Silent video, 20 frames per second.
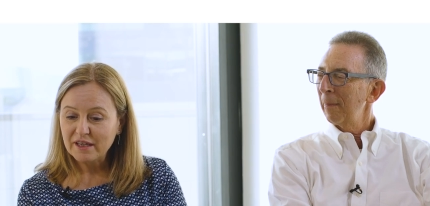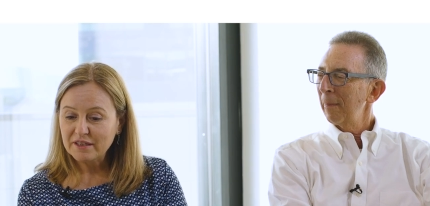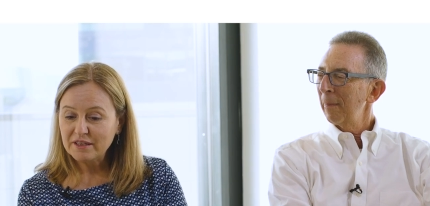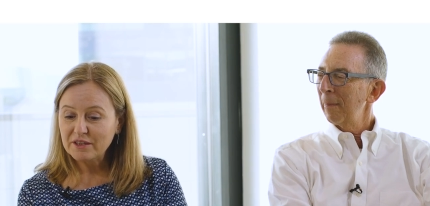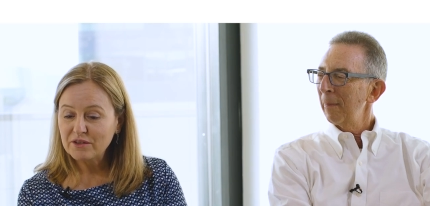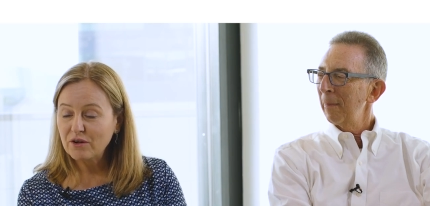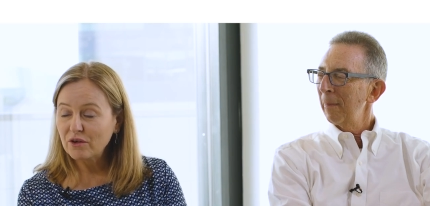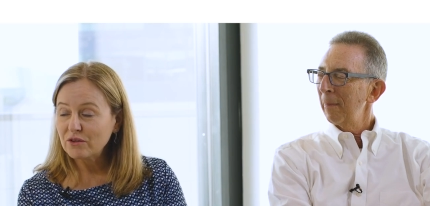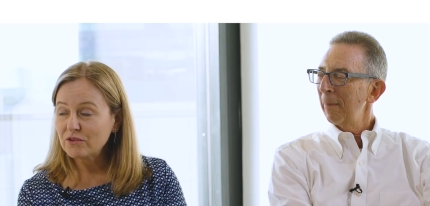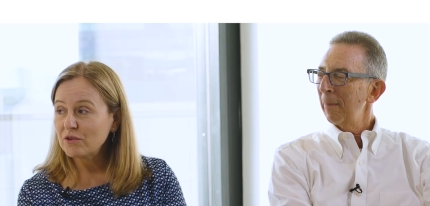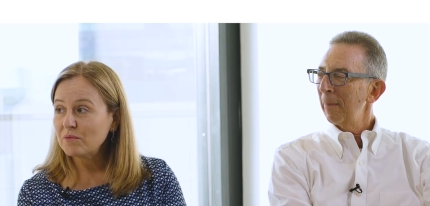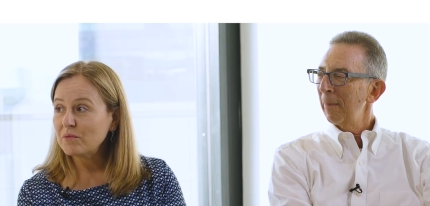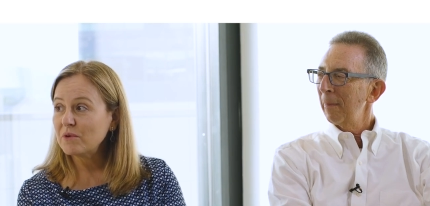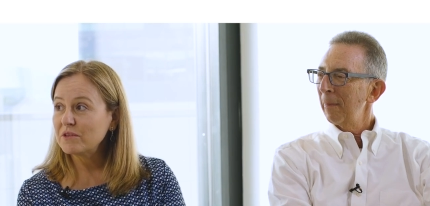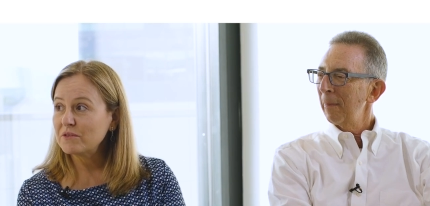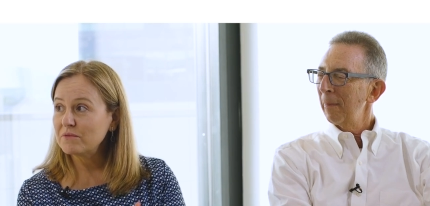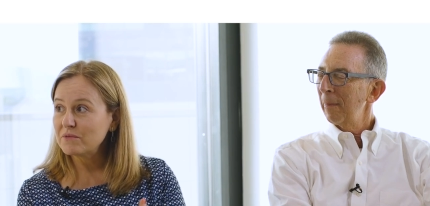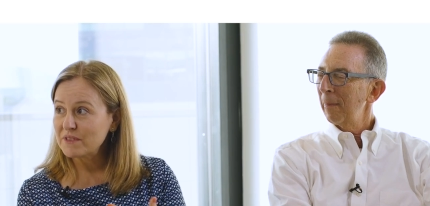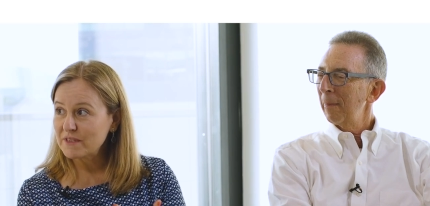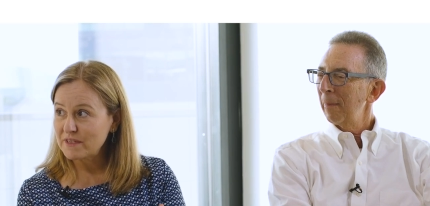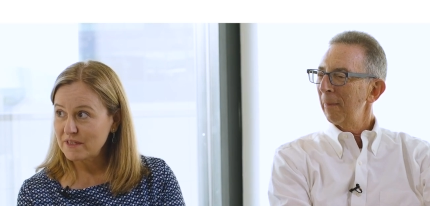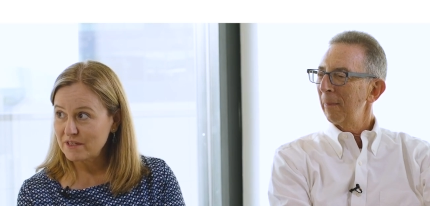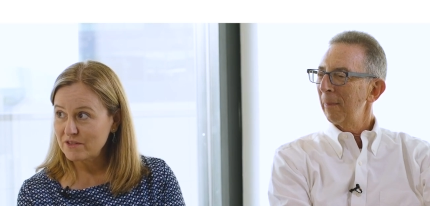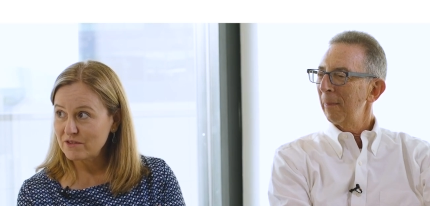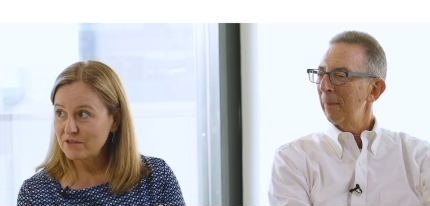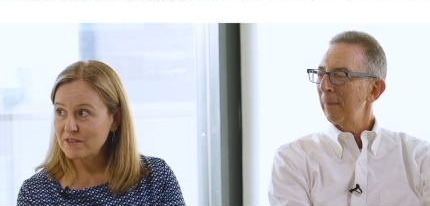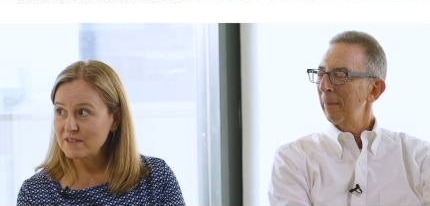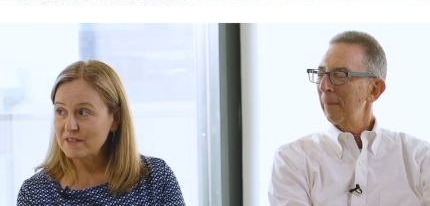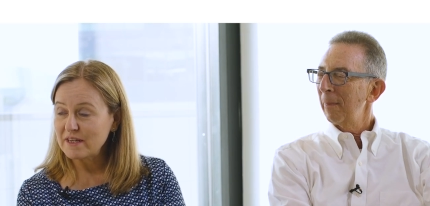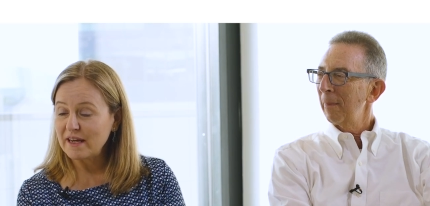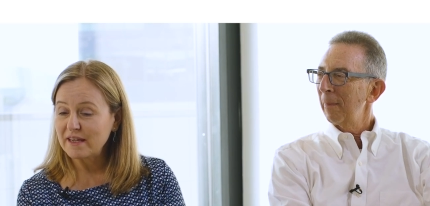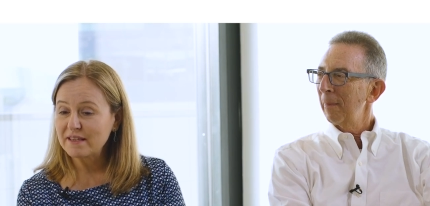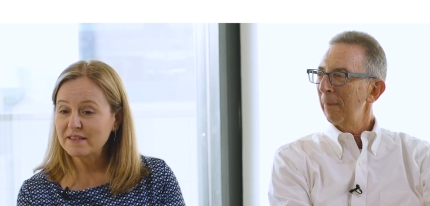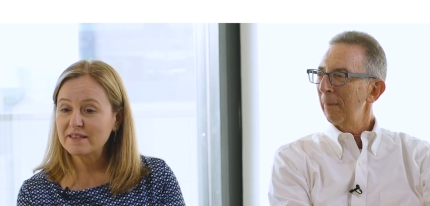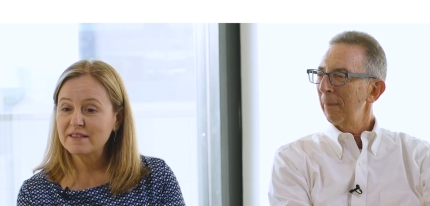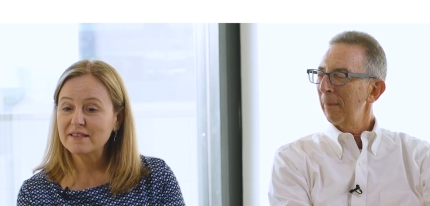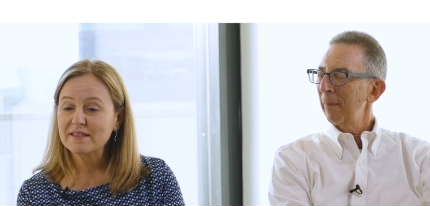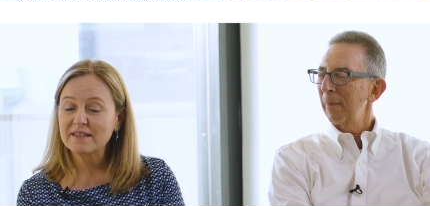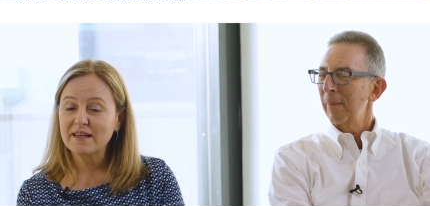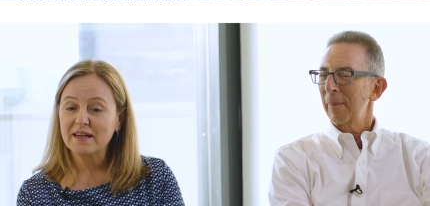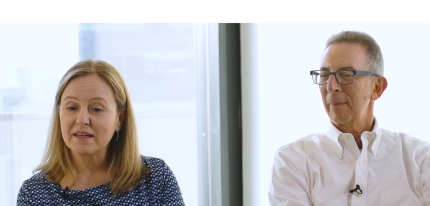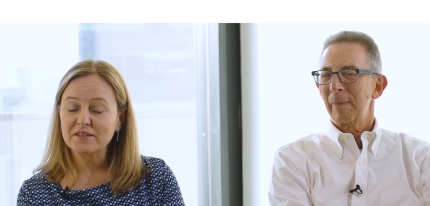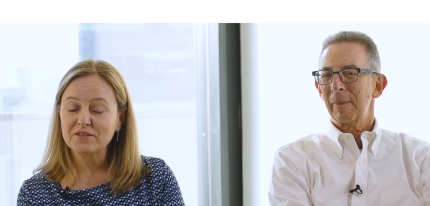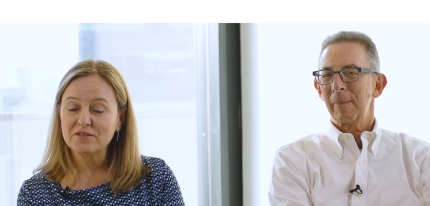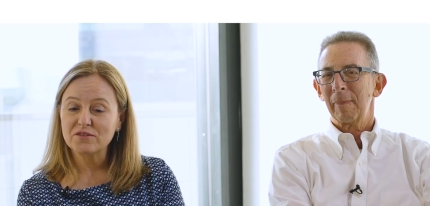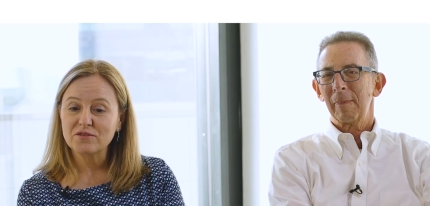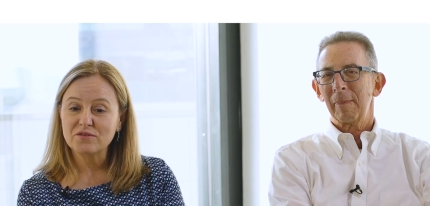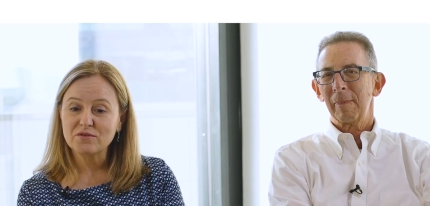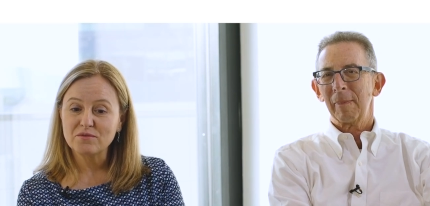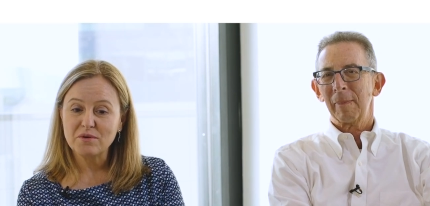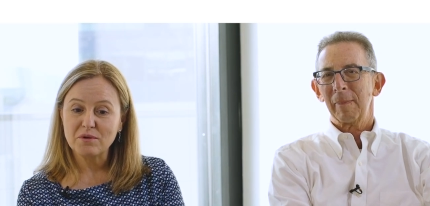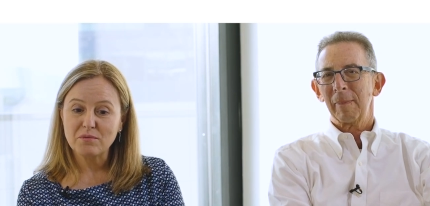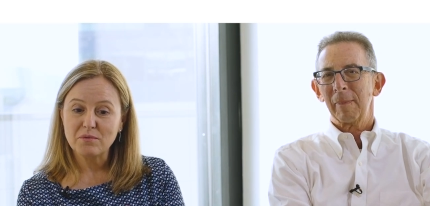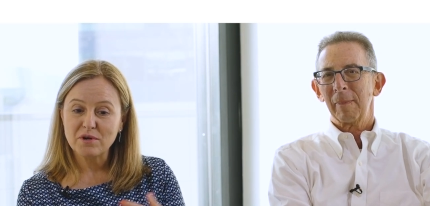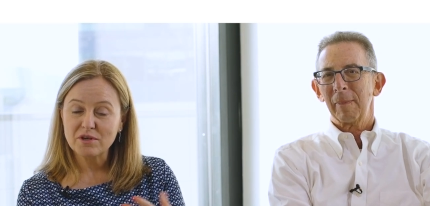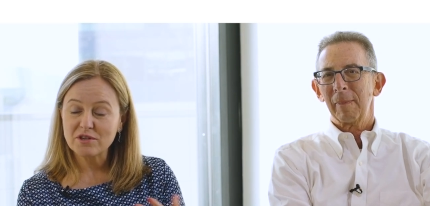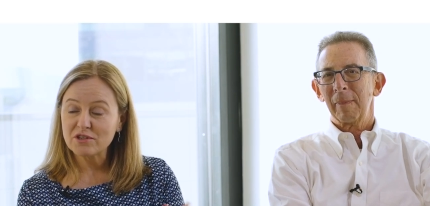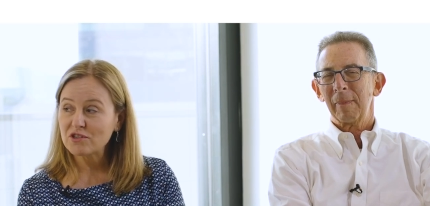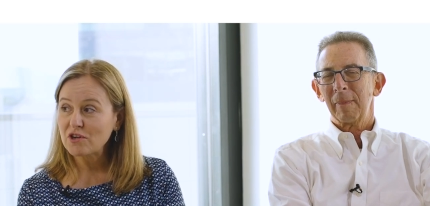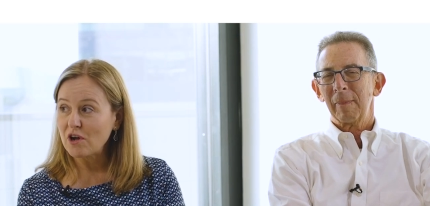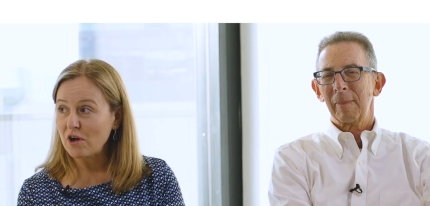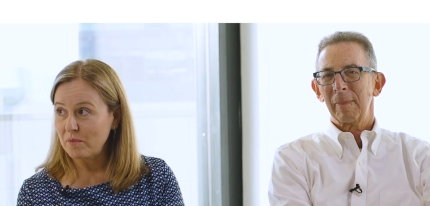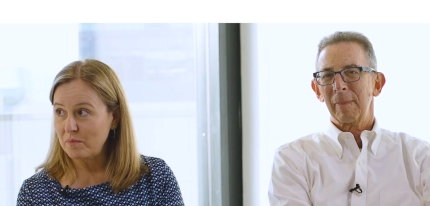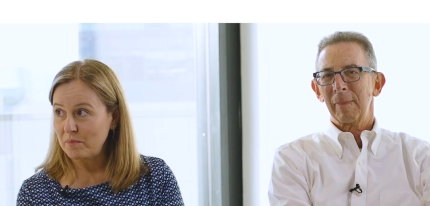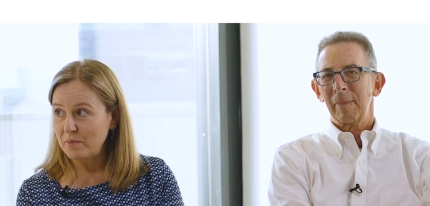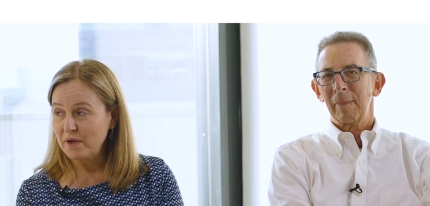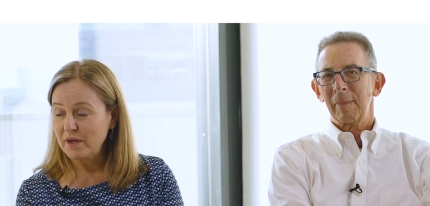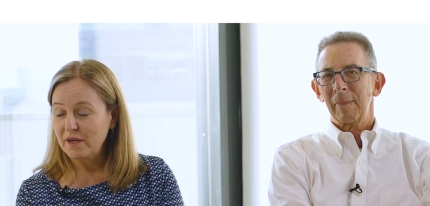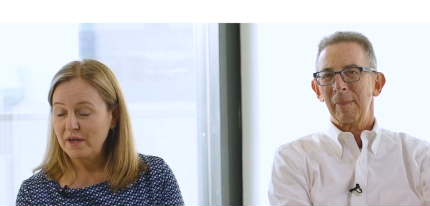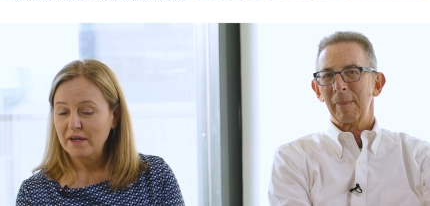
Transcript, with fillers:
Speaker 1: the Growth Hormone Research Society decided to do a workshop